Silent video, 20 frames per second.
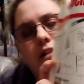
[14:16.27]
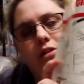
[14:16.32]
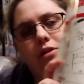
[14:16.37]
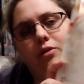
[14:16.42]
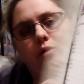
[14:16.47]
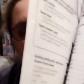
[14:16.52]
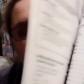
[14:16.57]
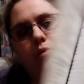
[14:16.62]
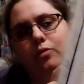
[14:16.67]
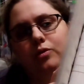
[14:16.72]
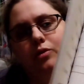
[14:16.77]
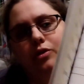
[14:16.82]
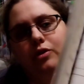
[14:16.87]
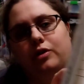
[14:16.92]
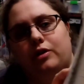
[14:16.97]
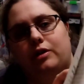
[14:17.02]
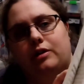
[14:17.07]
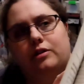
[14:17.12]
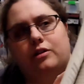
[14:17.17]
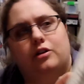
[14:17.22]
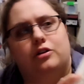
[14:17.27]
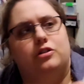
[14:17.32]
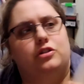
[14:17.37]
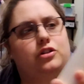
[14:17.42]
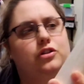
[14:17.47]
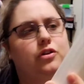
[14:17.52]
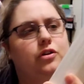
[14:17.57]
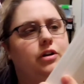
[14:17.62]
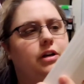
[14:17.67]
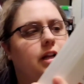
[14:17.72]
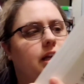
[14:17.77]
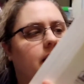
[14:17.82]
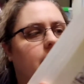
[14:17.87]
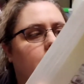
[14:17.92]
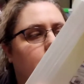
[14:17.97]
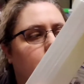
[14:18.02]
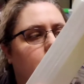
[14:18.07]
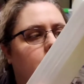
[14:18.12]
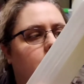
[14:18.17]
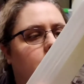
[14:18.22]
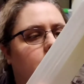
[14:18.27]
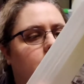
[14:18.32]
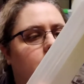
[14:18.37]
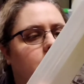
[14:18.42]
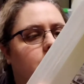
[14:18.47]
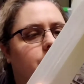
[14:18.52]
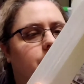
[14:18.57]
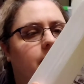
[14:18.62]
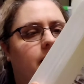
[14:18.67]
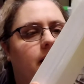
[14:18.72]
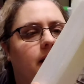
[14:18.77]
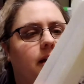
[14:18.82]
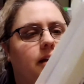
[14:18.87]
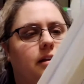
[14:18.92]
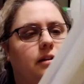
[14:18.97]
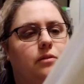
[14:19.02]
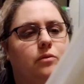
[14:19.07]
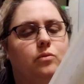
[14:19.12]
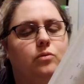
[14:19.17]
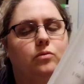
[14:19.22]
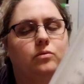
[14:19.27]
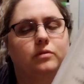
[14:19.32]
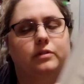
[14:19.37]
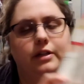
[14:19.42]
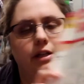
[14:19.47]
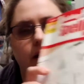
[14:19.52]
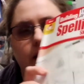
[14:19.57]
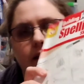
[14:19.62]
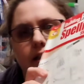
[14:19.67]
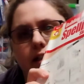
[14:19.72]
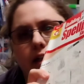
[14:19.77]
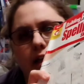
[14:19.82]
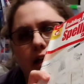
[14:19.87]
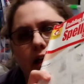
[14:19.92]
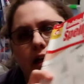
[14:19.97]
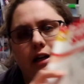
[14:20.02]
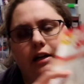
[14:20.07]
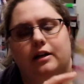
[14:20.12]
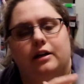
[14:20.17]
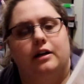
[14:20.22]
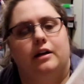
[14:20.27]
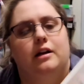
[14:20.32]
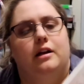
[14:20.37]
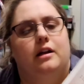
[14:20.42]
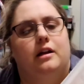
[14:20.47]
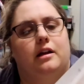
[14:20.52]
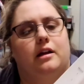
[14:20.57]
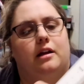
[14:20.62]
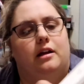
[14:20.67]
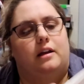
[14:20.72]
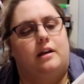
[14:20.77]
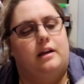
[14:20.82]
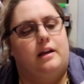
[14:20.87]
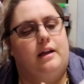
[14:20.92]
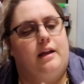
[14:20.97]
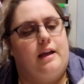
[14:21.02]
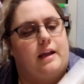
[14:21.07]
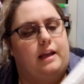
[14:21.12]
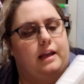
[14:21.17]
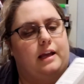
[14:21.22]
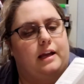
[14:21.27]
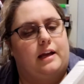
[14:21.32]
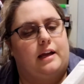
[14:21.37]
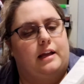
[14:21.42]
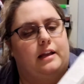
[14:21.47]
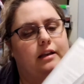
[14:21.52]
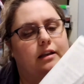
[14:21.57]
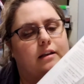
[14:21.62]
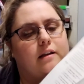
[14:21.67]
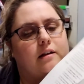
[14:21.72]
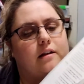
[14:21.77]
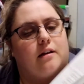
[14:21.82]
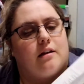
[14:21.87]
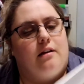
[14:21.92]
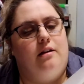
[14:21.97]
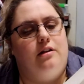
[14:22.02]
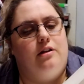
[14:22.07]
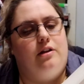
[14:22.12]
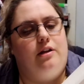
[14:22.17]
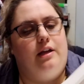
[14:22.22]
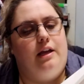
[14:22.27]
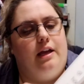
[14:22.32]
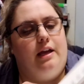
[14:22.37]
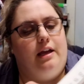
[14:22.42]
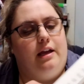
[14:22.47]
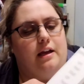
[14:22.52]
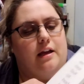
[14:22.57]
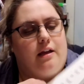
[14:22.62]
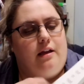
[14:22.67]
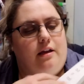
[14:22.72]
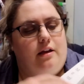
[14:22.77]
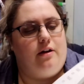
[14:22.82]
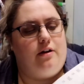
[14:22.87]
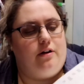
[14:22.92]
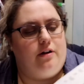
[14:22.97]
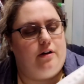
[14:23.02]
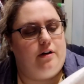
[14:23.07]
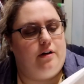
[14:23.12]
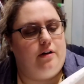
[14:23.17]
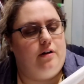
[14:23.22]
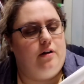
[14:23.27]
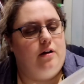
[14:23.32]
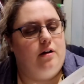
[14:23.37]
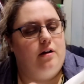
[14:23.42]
so there's 30 spelling lists in here, and you get your,